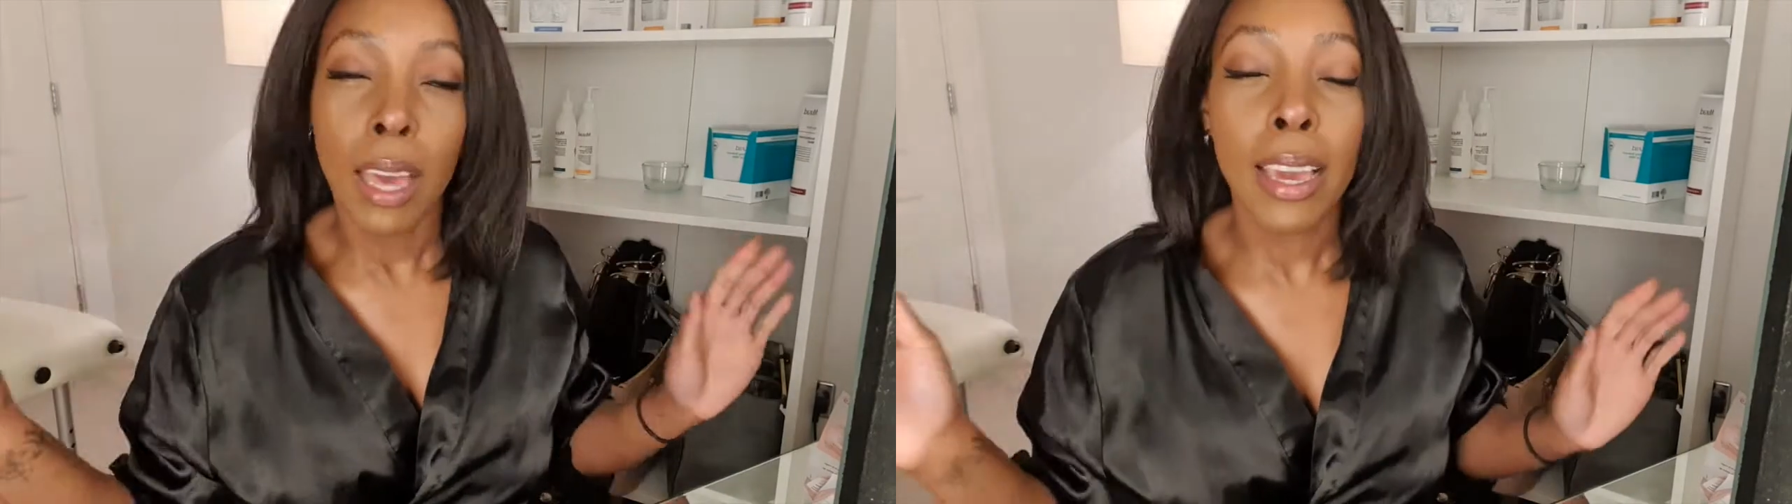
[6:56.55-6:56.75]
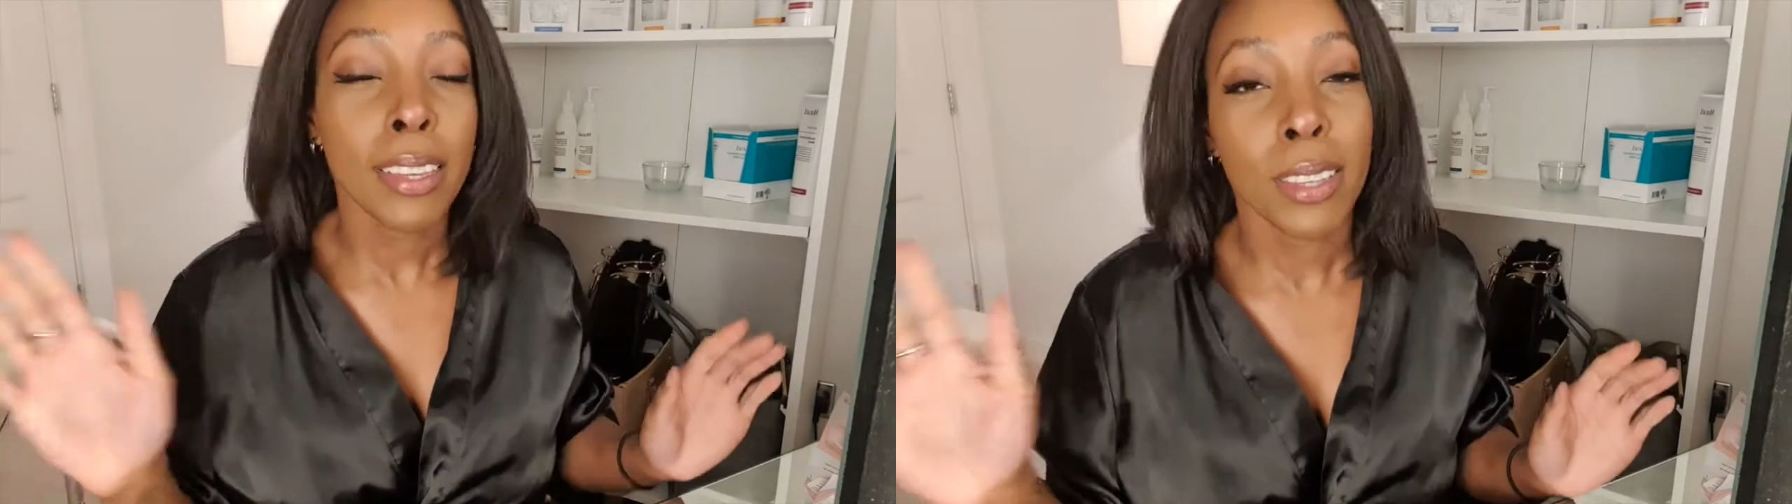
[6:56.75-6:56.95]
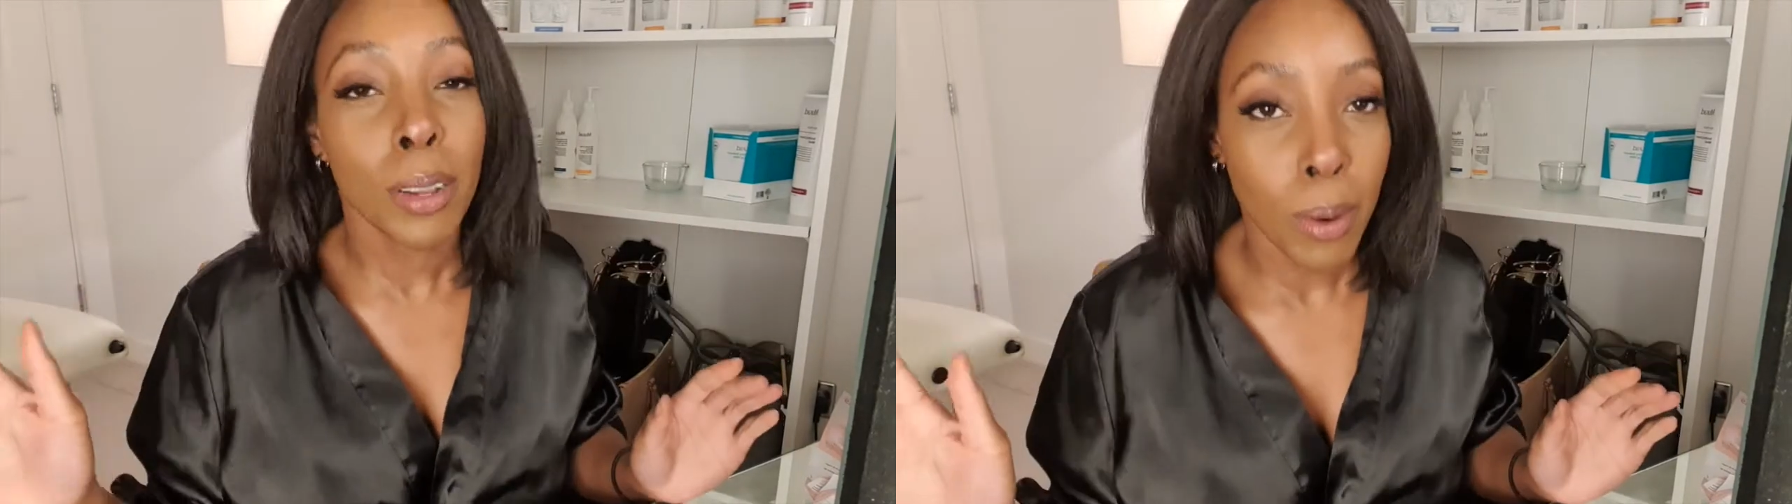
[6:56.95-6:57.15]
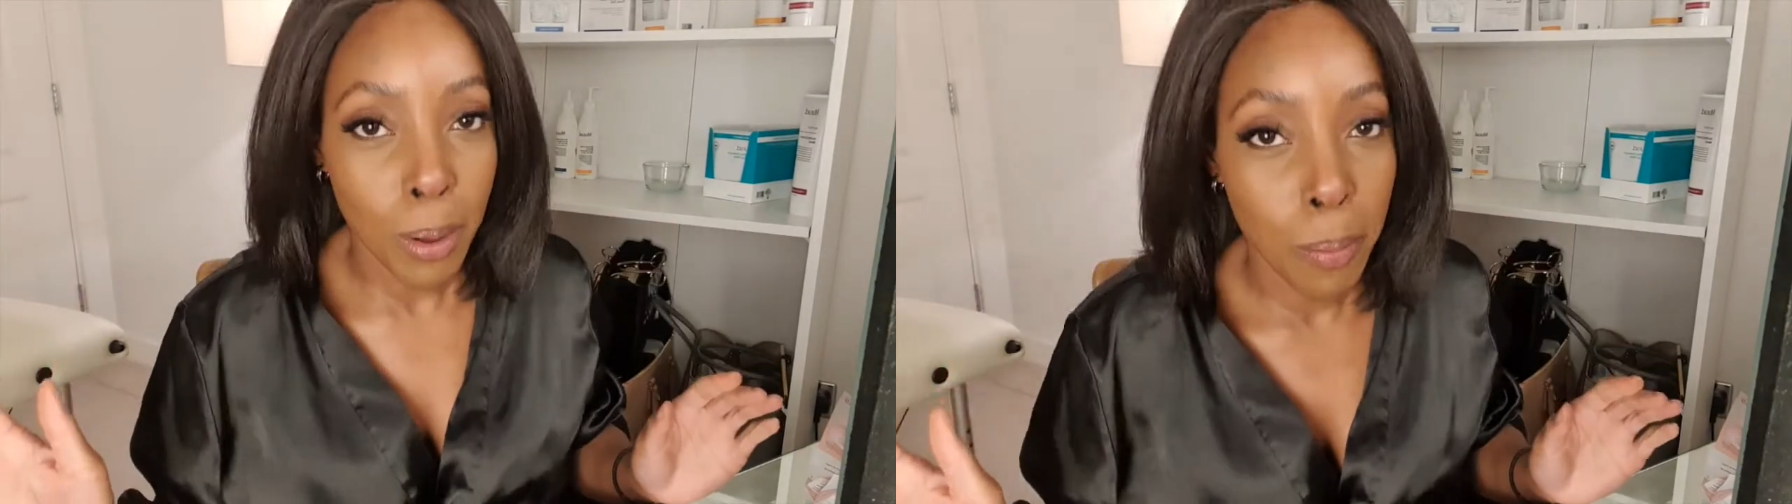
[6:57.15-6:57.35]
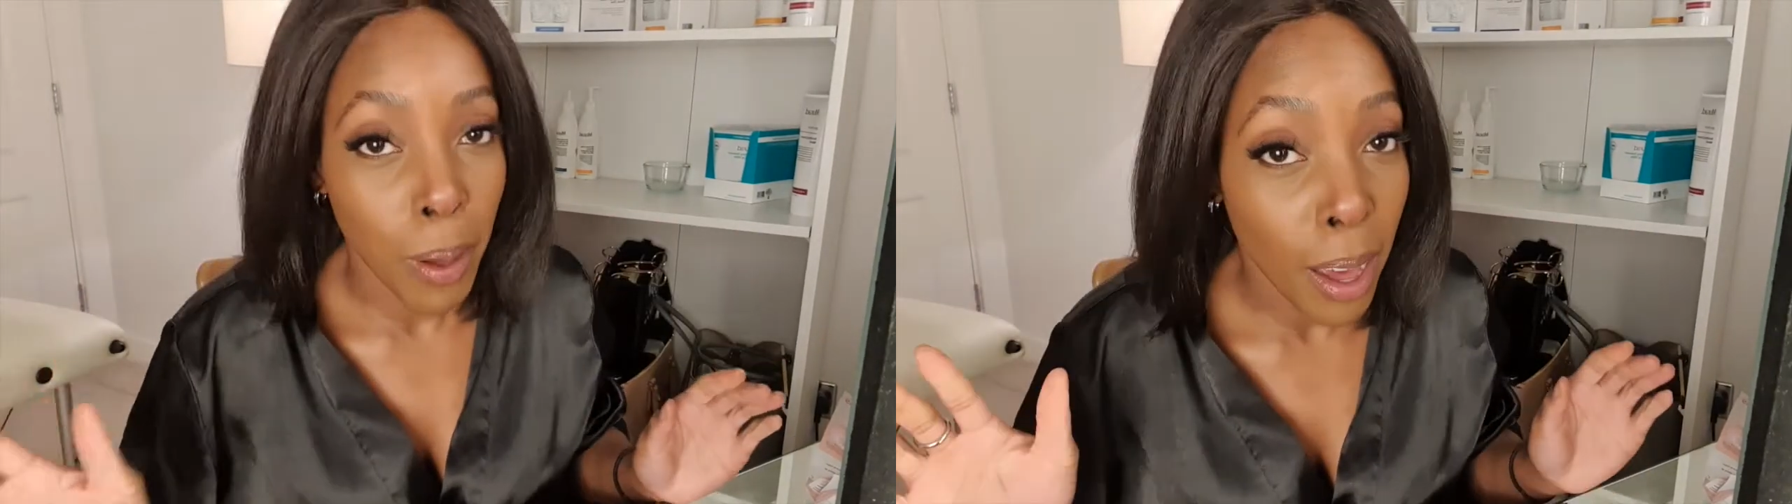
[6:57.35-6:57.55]
each to their
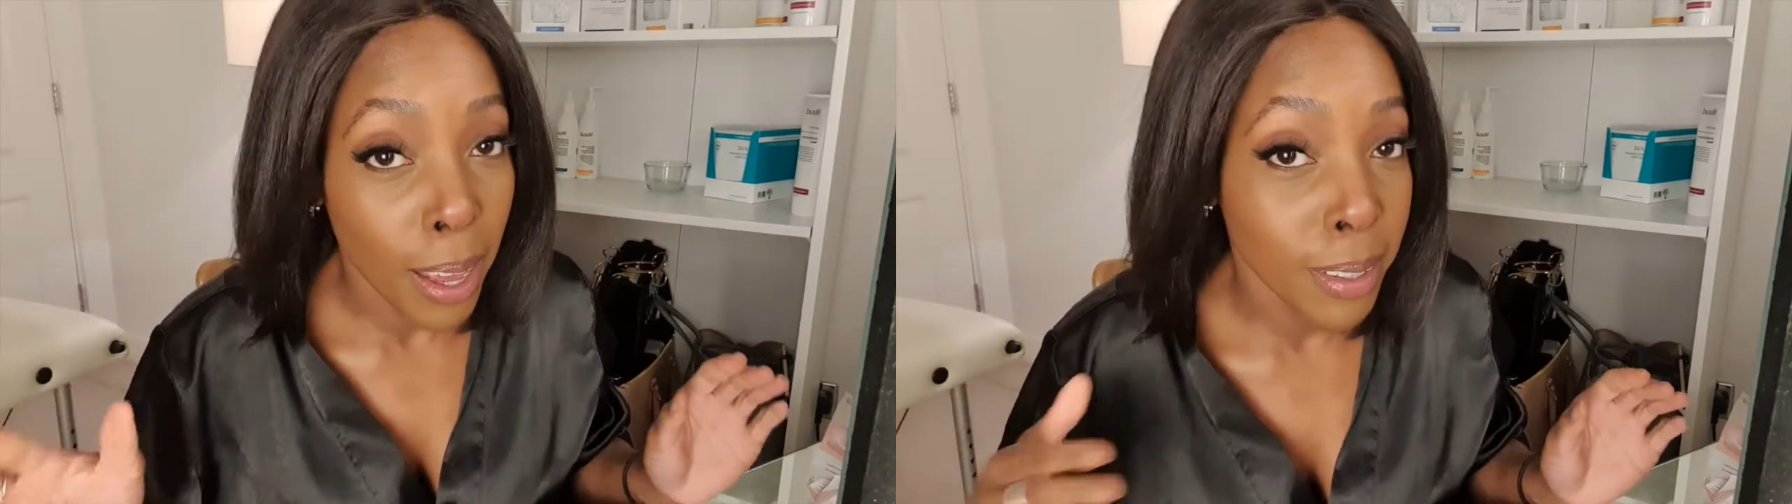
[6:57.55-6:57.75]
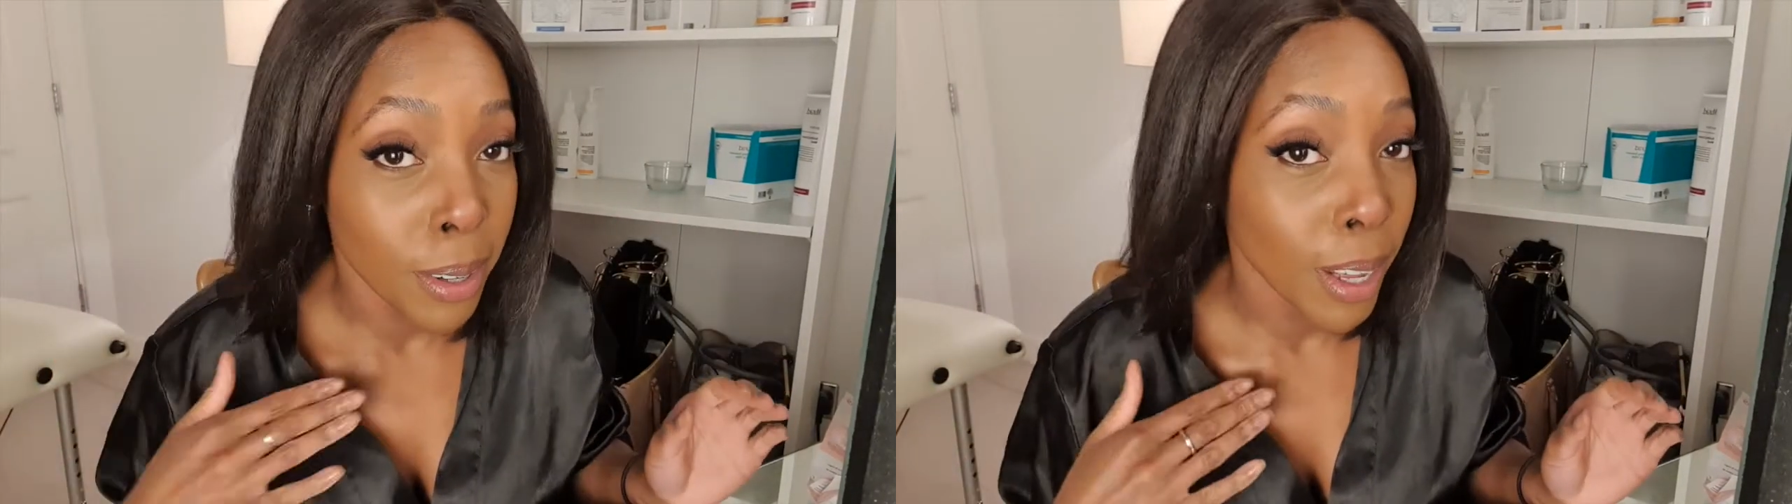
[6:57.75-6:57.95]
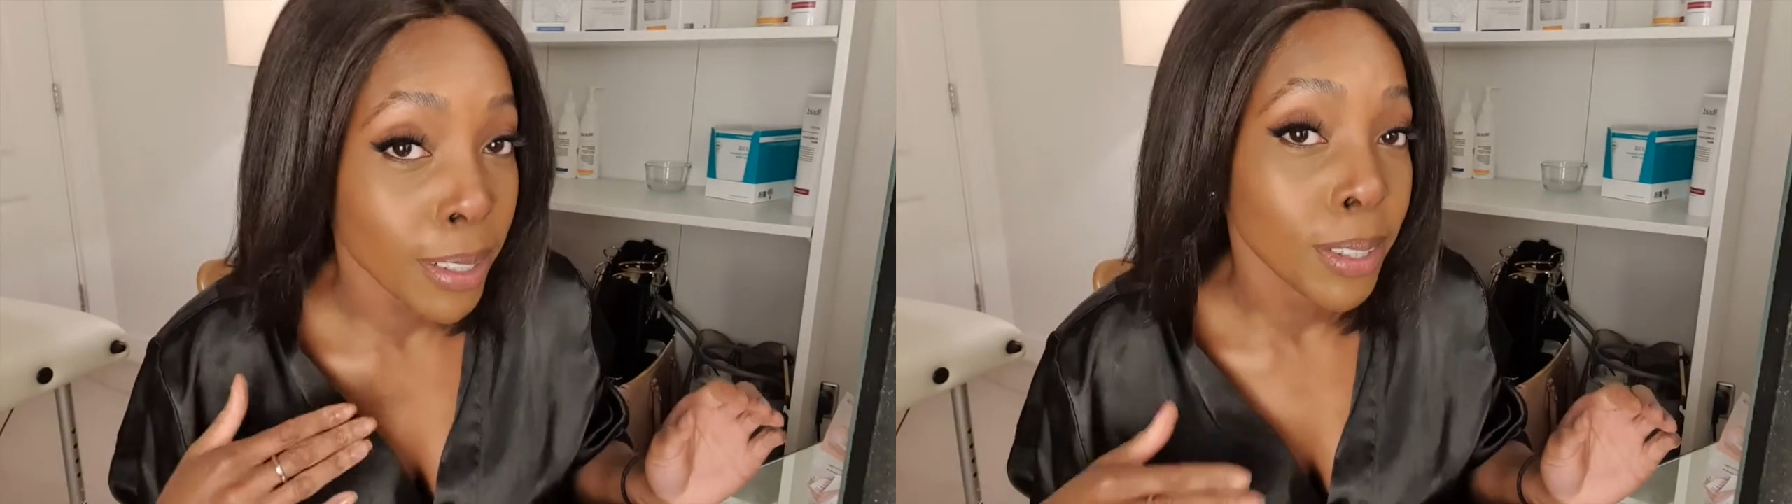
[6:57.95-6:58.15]
own, but I don't like